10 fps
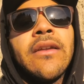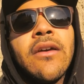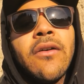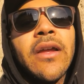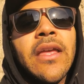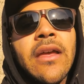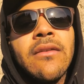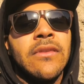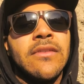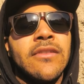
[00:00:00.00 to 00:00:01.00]
note,
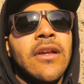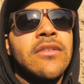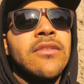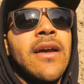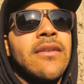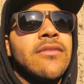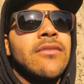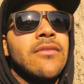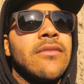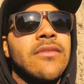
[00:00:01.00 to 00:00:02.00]
again, the Slush
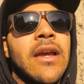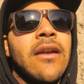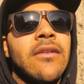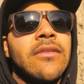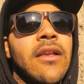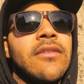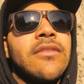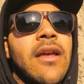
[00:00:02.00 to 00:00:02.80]
Slasher. It's kind of hard to Slush